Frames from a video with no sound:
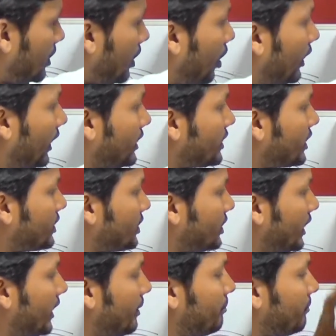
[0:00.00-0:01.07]
On engine
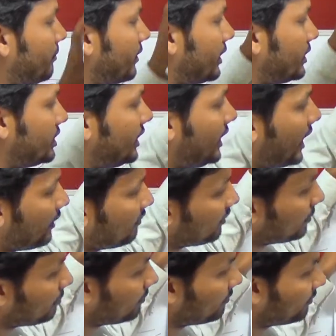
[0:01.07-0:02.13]

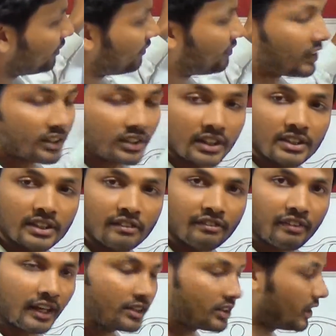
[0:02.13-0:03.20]
CFM 56 and
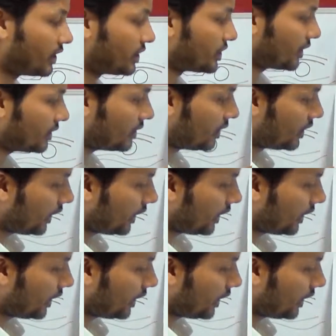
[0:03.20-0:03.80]
5C engine.